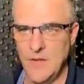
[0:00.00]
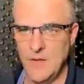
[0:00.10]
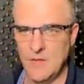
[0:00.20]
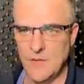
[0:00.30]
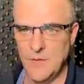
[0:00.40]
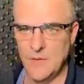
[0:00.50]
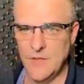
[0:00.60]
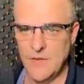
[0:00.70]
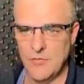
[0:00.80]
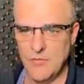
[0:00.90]
So I filter
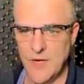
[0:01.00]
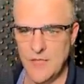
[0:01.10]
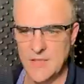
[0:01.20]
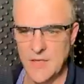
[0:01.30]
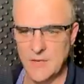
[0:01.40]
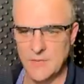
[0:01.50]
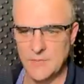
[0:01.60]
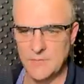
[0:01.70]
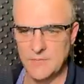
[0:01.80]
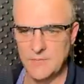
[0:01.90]
that right down.
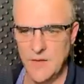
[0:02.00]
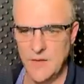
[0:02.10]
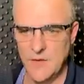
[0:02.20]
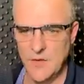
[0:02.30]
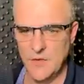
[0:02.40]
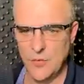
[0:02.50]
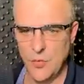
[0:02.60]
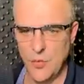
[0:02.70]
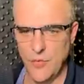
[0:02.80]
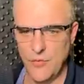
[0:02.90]
Notice
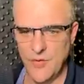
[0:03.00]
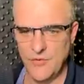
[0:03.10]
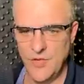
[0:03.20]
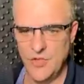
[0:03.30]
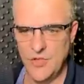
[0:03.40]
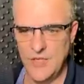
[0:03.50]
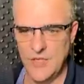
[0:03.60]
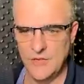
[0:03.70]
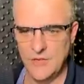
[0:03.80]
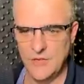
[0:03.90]
authorization here
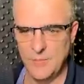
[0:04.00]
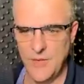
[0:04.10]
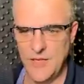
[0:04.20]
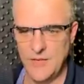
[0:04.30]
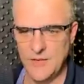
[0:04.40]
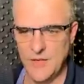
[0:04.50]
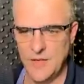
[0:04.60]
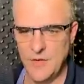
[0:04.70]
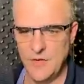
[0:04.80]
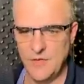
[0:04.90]
is displayed, and
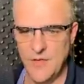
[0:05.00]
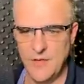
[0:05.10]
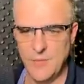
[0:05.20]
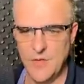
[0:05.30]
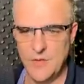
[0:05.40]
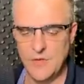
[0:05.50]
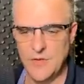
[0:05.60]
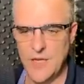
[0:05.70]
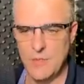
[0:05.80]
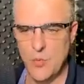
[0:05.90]
notice there's my
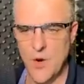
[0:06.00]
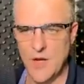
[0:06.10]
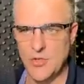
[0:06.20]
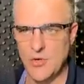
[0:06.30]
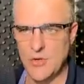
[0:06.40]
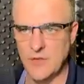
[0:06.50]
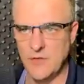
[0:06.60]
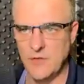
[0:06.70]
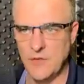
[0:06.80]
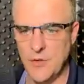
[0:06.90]
username Wireshark and
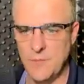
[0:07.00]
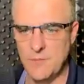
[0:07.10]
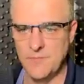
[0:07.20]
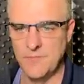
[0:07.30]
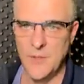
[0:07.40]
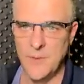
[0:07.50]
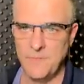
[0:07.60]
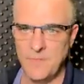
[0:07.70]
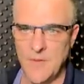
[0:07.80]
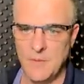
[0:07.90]
Cisco.
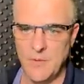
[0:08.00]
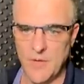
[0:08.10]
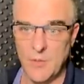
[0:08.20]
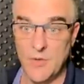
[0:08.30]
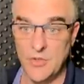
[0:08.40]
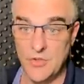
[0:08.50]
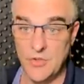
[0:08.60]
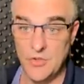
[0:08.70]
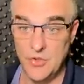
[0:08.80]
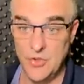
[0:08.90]
But what I want
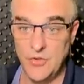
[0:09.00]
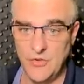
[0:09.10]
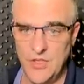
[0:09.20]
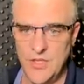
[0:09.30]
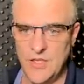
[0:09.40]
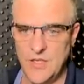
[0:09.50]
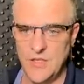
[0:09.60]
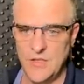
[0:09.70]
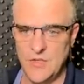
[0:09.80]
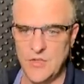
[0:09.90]
you to see
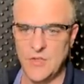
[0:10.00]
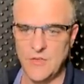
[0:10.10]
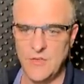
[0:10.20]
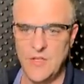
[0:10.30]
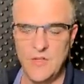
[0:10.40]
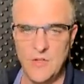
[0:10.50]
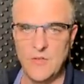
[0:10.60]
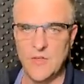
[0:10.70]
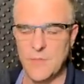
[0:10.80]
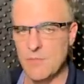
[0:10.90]
is you can see the
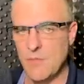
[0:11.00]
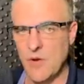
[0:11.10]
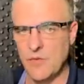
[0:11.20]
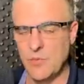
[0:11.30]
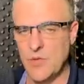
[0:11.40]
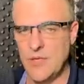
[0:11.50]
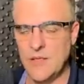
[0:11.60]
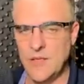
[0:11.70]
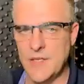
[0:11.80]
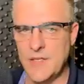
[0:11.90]
username and password in
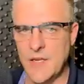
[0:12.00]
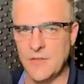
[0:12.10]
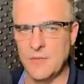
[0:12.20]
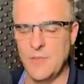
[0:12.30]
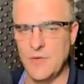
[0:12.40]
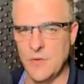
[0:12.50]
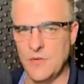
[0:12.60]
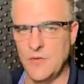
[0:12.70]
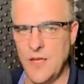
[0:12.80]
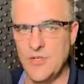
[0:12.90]
clear text
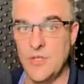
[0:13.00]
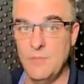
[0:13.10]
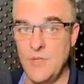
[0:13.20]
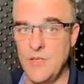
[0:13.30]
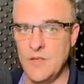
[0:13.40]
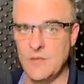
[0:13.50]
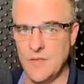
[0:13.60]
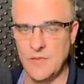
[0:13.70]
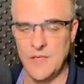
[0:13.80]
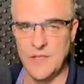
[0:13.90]
because HTTP
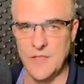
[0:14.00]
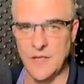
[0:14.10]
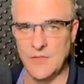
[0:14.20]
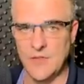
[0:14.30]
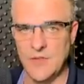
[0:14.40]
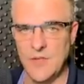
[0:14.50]
is clear text.